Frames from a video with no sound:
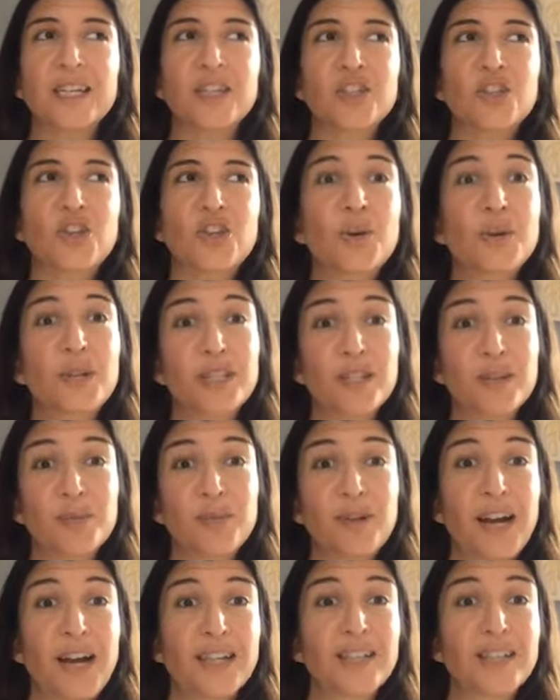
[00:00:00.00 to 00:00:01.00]
yoga is a
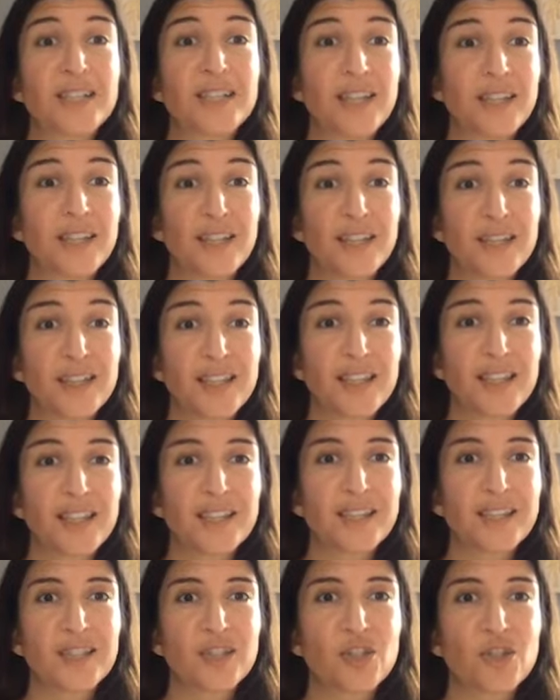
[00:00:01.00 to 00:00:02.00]
practice that can lead
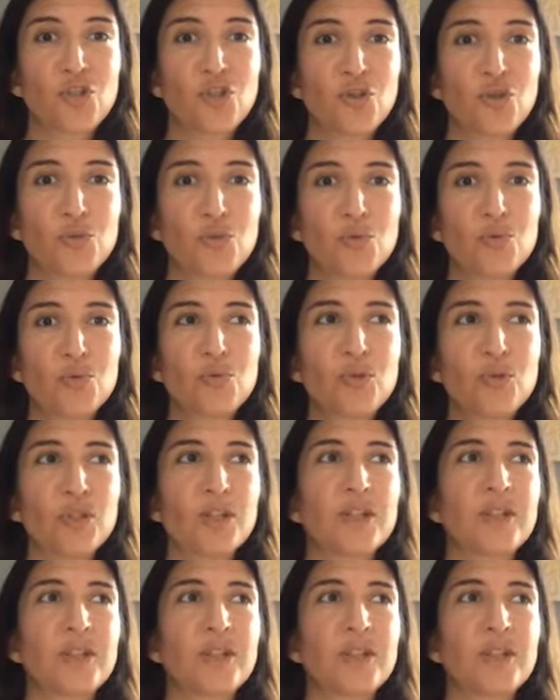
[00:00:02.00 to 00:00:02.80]
us to